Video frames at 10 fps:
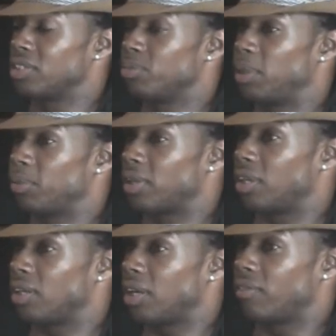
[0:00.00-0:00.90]
These are people
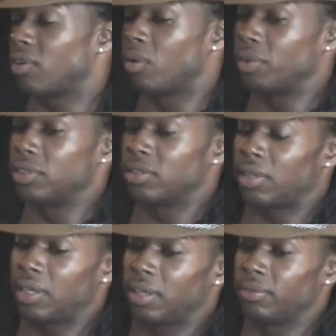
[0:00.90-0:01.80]
that have always,
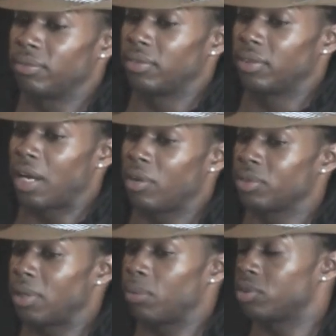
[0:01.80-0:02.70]
um, I was able